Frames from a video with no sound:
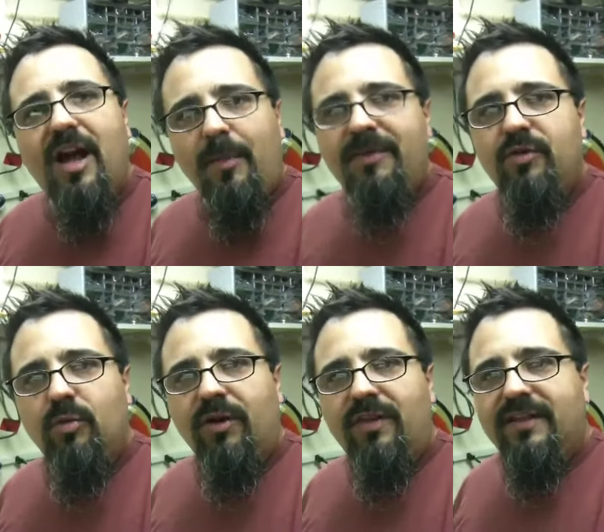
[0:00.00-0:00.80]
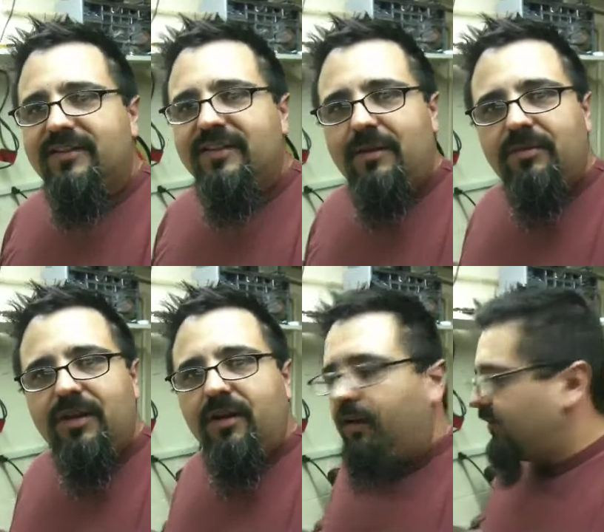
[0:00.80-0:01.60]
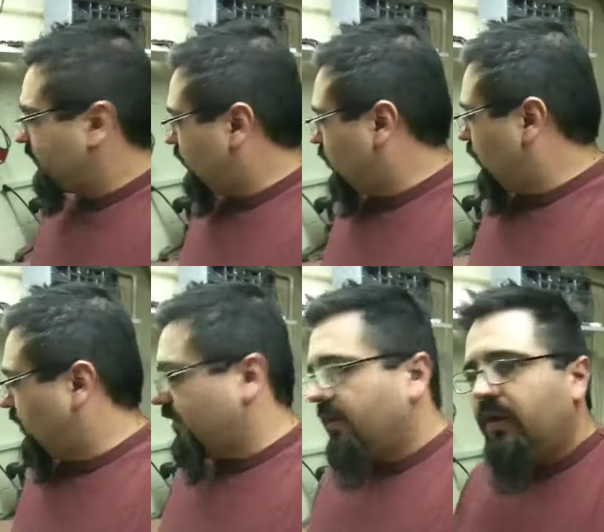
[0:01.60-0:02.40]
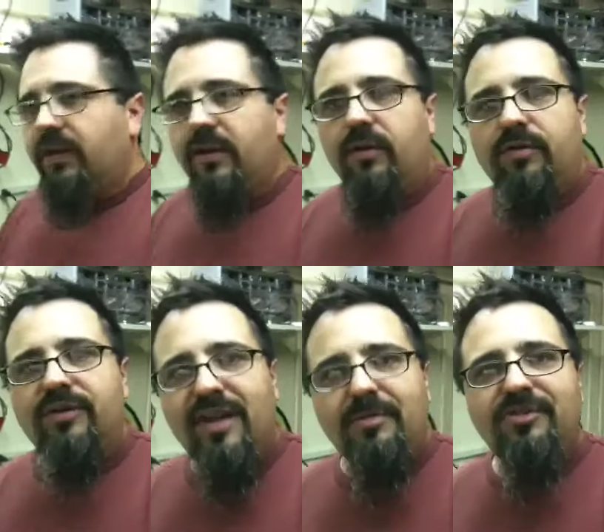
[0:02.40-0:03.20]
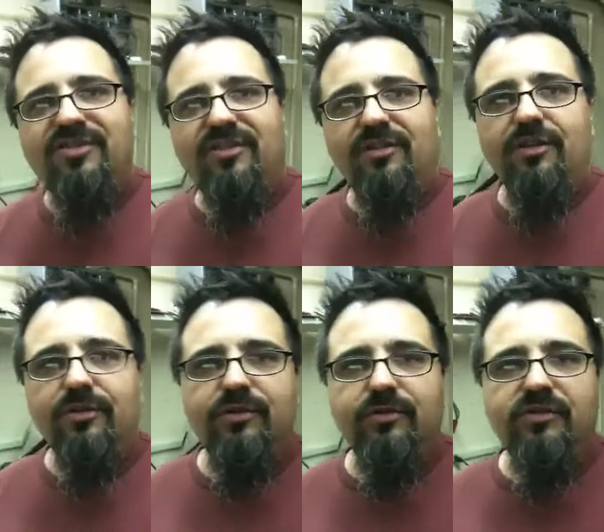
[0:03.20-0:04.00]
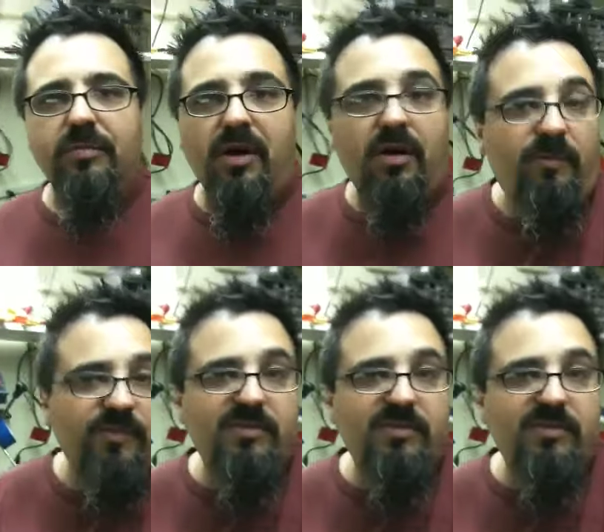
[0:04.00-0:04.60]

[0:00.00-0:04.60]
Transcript: How many of you run into that same thing also, where you know the table is just a little too small?